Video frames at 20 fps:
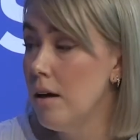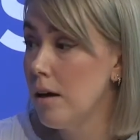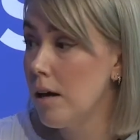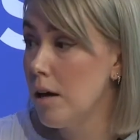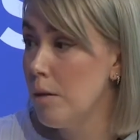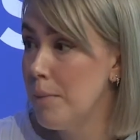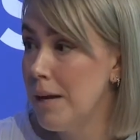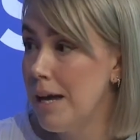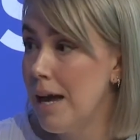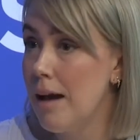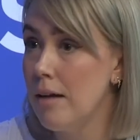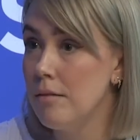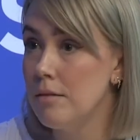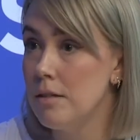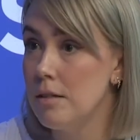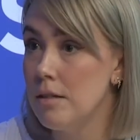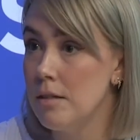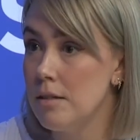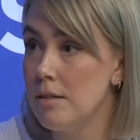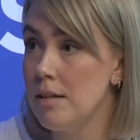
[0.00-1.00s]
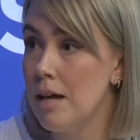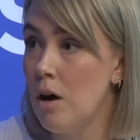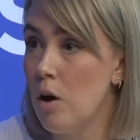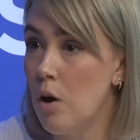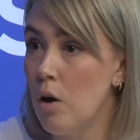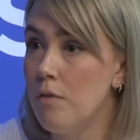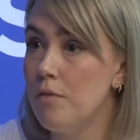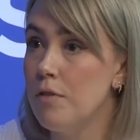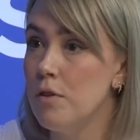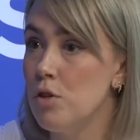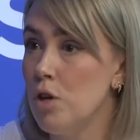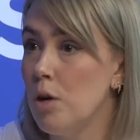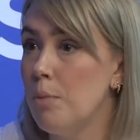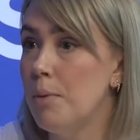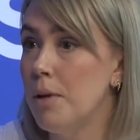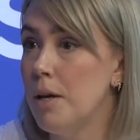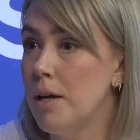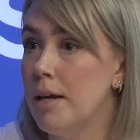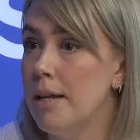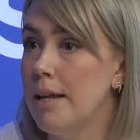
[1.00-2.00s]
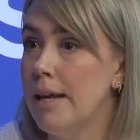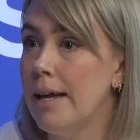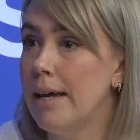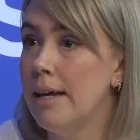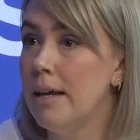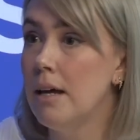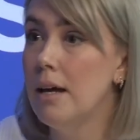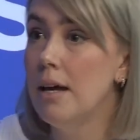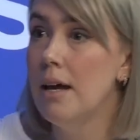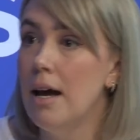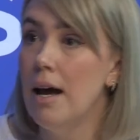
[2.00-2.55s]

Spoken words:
can be counted as that off-the-job learning,